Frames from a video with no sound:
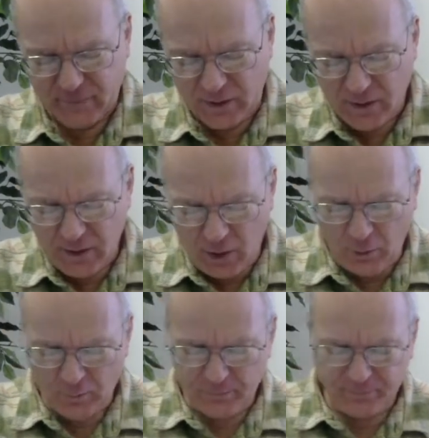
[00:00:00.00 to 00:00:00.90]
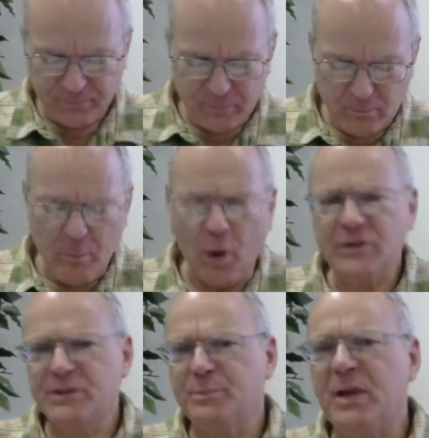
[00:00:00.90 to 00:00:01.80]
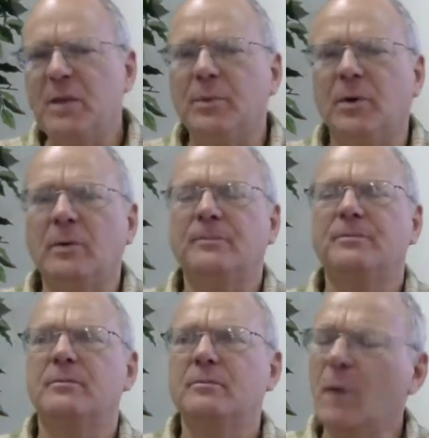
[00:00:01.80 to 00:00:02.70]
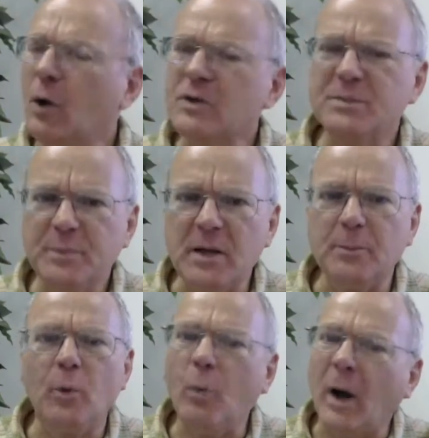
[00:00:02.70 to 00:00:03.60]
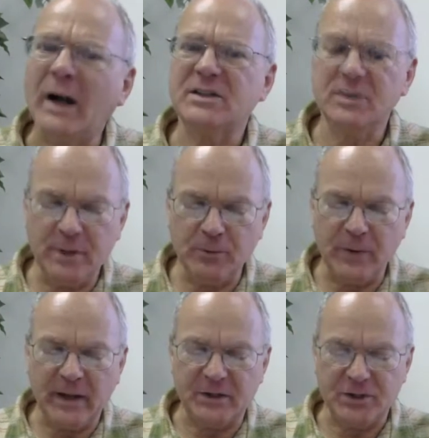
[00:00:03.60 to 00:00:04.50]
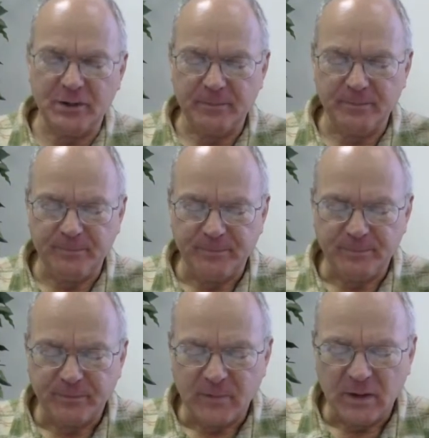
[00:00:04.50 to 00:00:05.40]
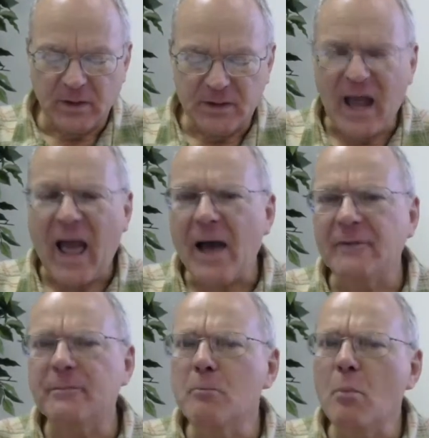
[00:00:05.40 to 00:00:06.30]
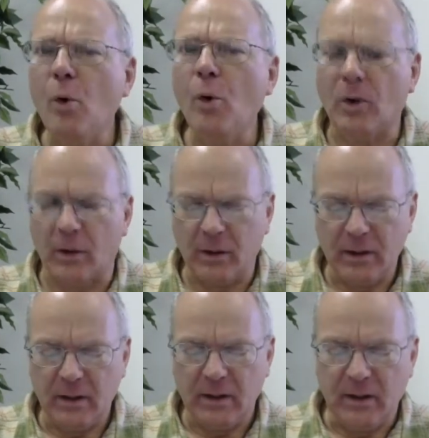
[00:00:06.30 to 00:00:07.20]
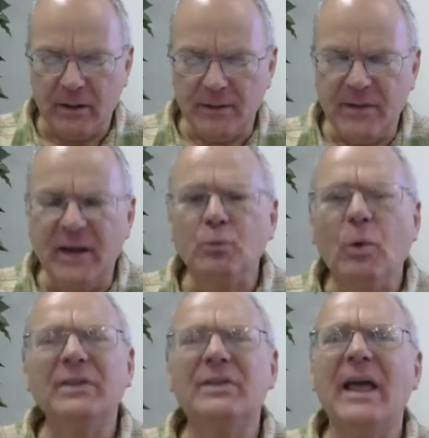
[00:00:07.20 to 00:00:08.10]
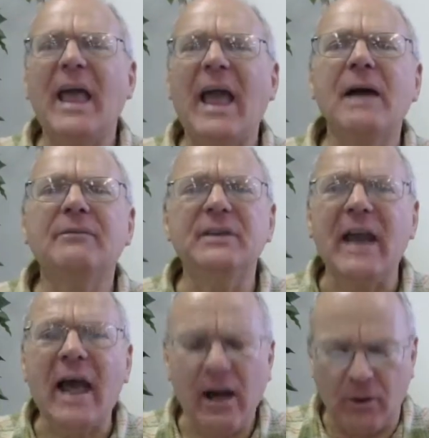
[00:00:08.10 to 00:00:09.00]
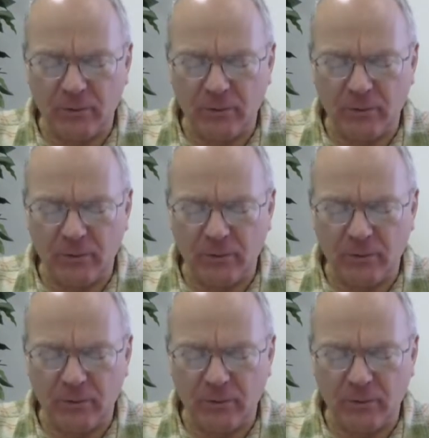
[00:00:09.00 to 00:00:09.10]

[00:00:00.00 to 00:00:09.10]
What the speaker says: You know, most people want to be rich, to have more than what they have now.